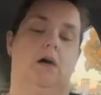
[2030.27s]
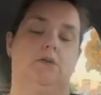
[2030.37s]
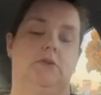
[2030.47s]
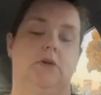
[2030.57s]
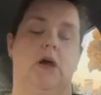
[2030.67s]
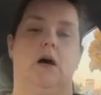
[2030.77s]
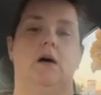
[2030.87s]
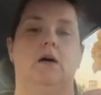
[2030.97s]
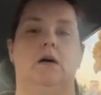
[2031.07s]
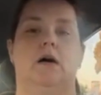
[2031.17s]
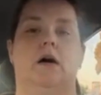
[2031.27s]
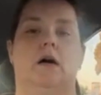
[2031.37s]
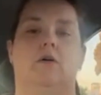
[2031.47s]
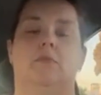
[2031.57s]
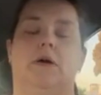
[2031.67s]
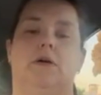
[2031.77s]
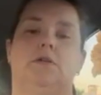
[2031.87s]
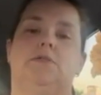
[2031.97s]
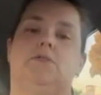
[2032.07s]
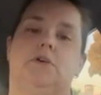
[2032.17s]
So yeah. Oh my
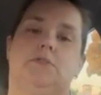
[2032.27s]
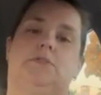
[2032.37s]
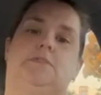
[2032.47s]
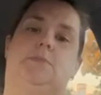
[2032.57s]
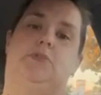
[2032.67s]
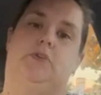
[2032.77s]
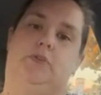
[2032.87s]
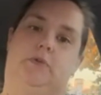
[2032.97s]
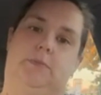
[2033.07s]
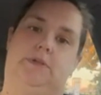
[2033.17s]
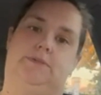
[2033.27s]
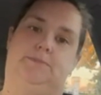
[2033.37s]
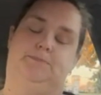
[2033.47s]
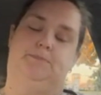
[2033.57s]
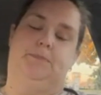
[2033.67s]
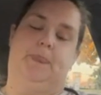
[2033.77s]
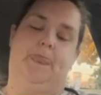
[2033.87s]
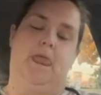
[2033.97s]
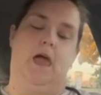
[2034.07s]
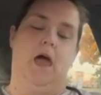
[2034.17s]
goodness gracious, it's been 33 minutes.
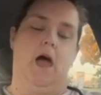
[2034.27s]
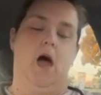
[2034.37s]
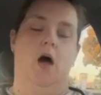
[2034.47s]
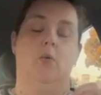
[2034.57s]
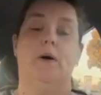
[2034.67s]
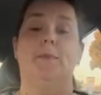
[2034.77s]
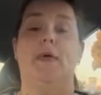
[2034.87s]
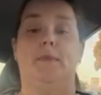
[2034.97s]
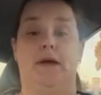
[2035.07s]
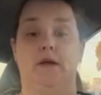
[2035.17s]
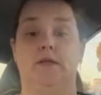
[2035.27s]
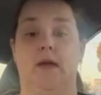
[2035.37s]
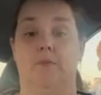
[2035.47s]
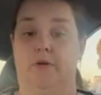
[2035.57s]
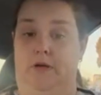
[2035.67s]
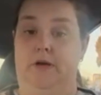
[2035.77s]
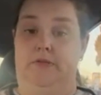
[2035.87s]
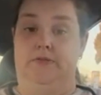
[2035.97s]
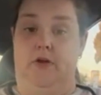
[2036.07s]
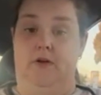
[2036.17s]
Well, apparently I'm going to cut
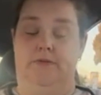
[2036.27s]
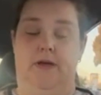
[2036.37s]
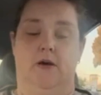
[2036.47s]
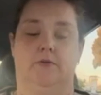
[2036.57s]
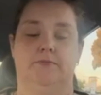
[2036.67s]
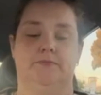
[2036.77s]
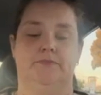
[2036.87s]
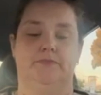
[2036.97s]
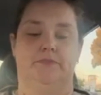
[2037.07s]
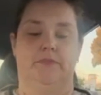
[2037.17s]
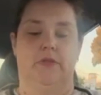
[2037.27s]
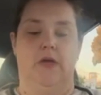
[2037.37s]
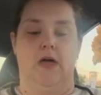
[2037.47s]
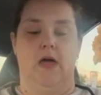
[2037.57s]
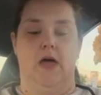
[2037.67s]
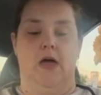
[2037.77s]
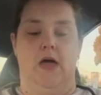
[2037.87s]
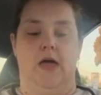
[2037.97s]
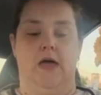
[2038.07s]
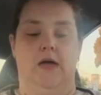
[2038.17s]
this off now.
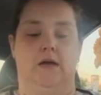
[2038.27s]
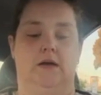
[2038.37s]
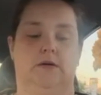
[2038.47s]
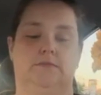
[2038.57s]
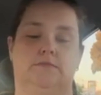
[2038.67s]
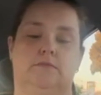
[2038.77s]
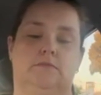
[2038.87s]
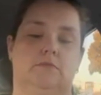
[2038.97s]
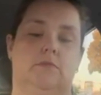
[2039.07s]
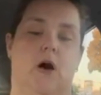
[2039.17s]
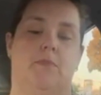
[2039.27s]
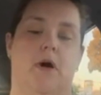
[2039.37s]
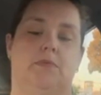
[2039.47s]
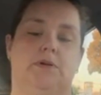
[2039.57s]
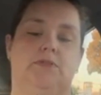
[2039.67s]
And I'll probably